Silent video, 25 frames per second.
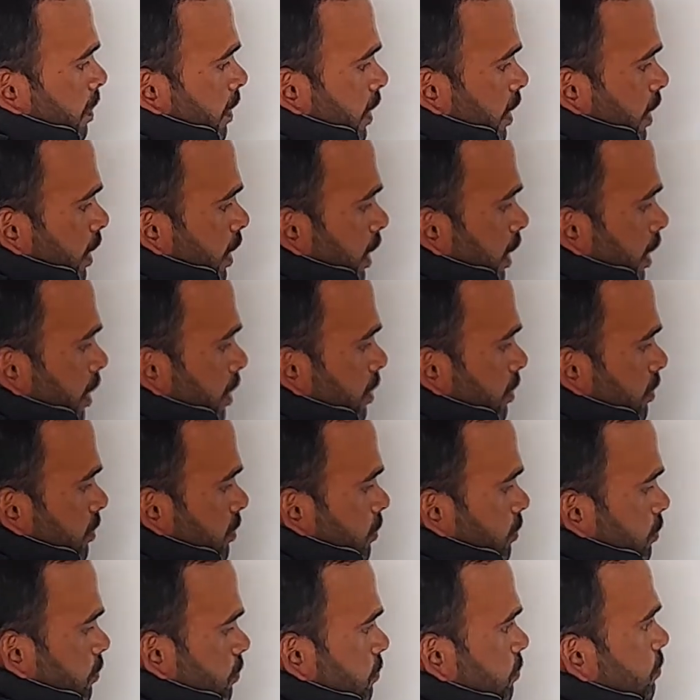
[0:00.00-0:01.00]
and
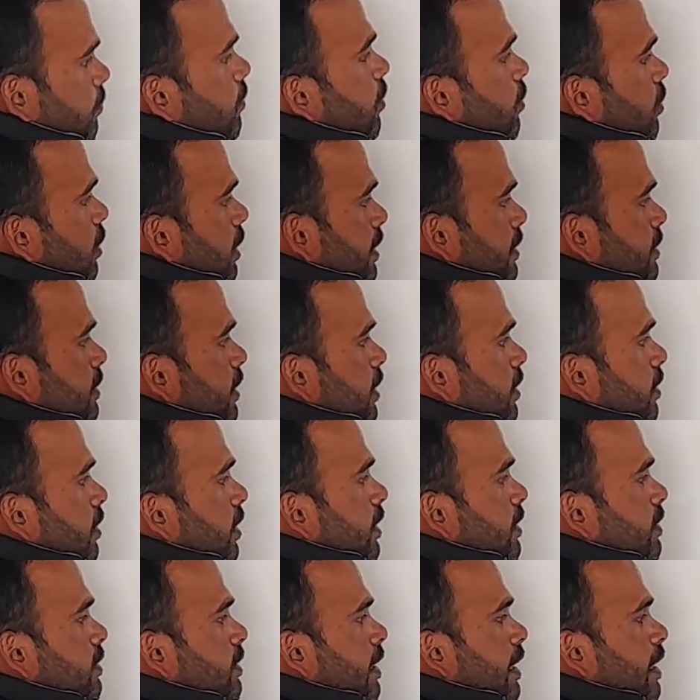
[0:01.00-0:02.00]

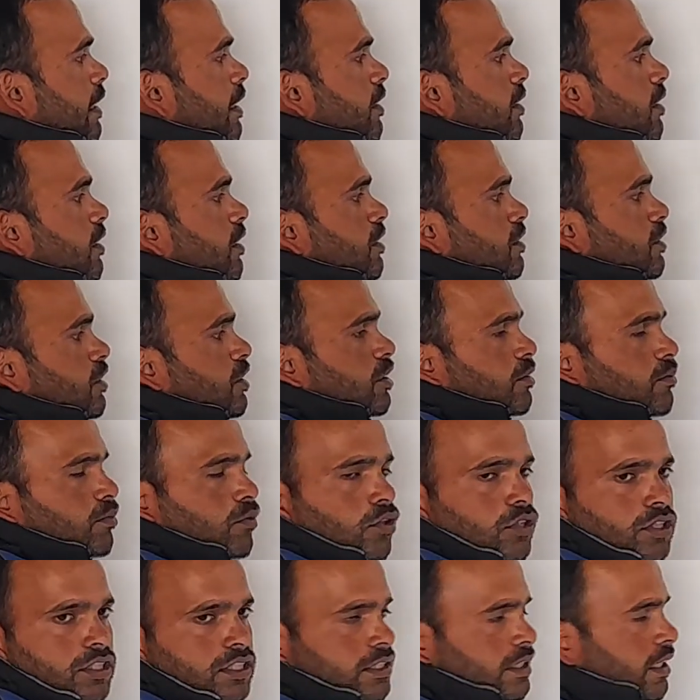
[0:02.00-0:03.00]
let's clear the concept
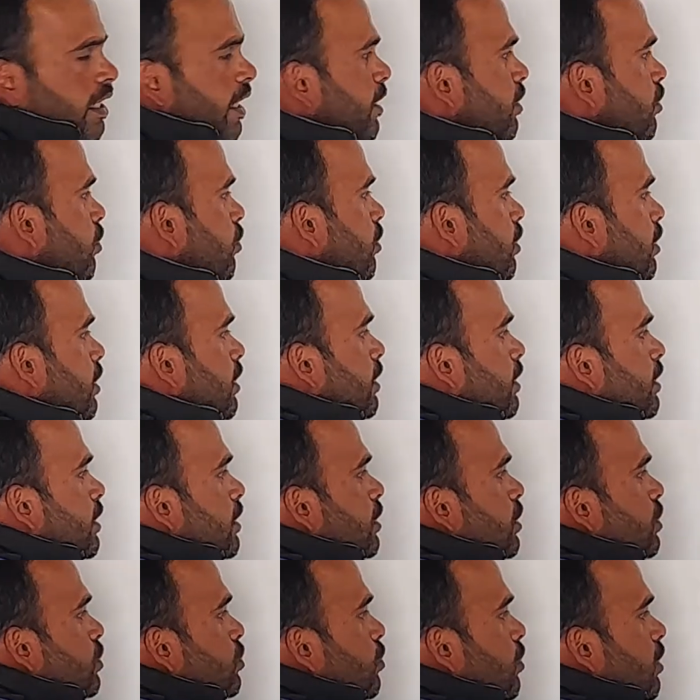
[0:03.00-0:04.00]
on this line only.
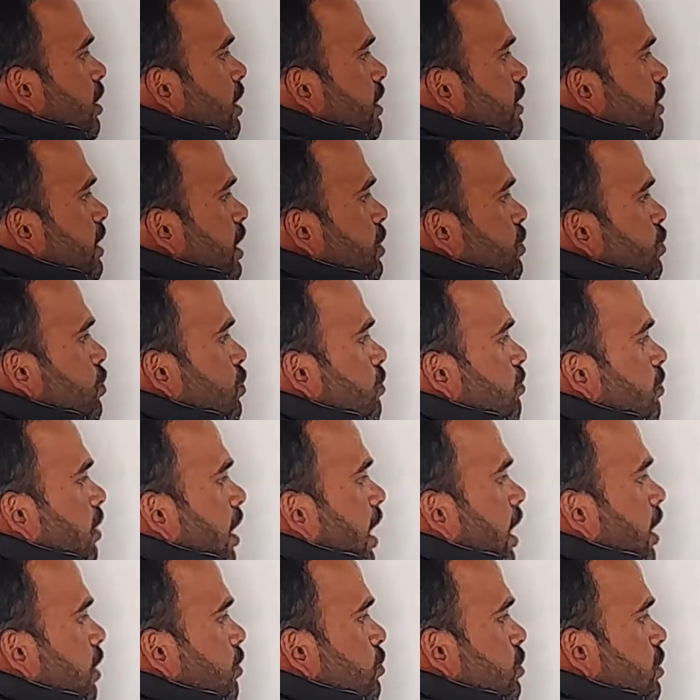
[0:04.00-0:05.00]
So let's assume I
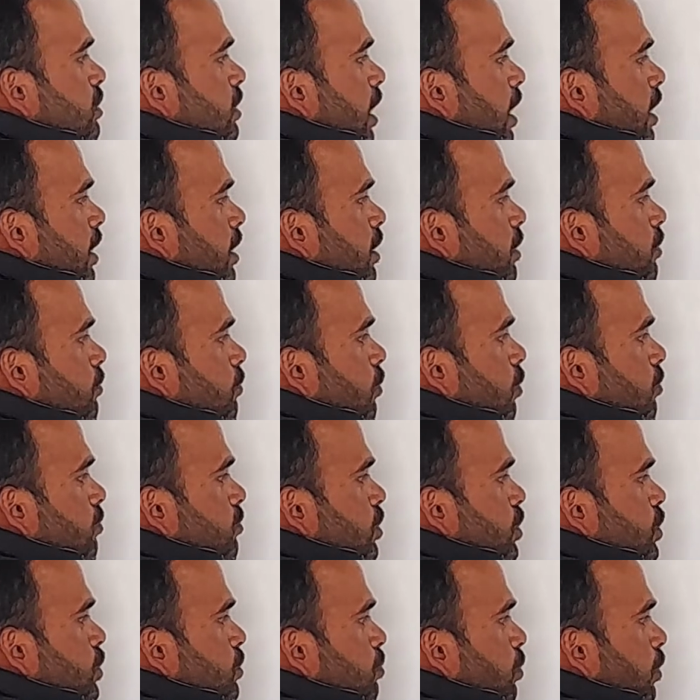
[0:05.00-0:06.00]
have started from
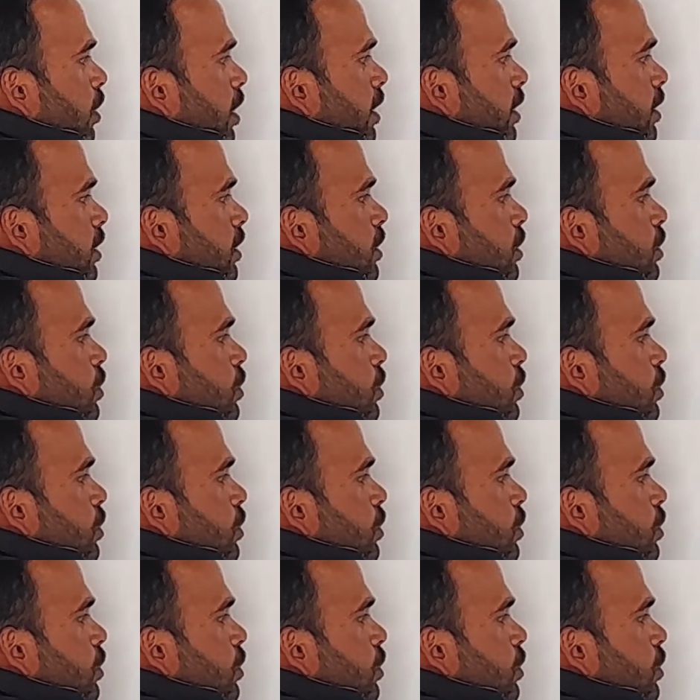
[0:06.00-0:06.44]
this point.